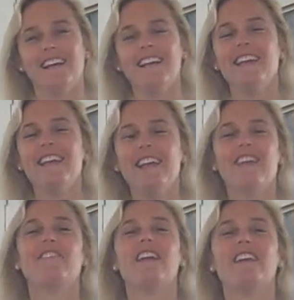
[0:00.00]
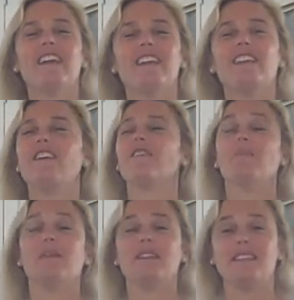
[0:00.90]
If they need it, you have the
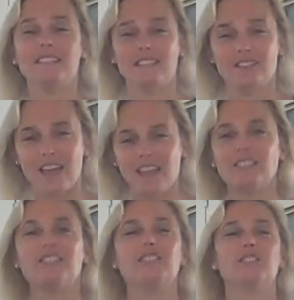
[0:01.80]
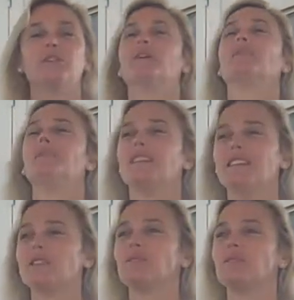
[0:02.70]
ability to do that, do it,
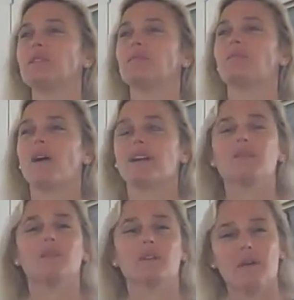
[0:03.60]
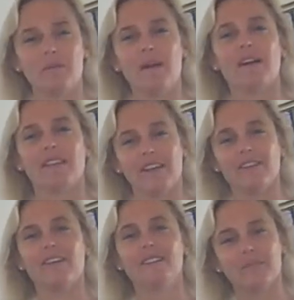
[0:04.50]
because you'd be surprised what'll come back later,
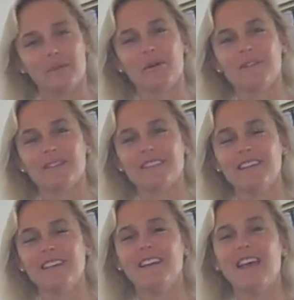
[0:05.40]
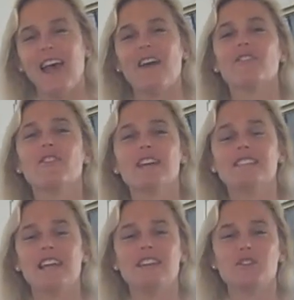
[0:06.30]
I suppose. Have a great
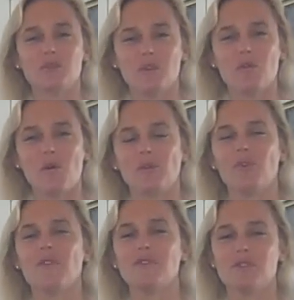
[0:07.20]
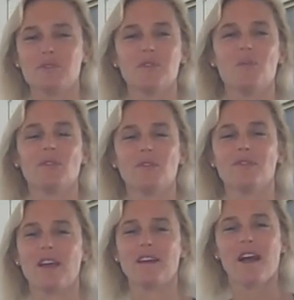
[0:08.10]
day. Julie Waldorf, julie waldorf
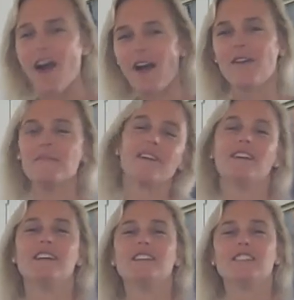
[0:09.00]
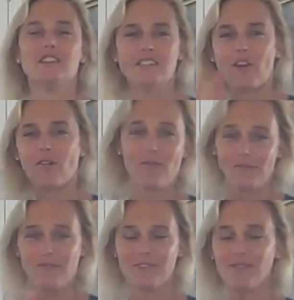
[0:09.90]
dot com. Ciao,
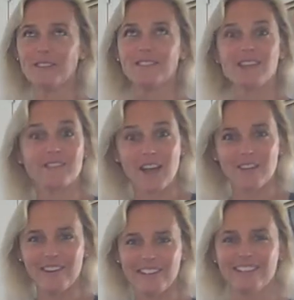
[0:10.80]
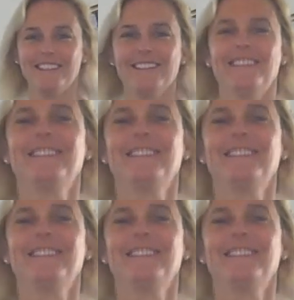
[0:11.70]
ciao. Oops, ciao, ciao.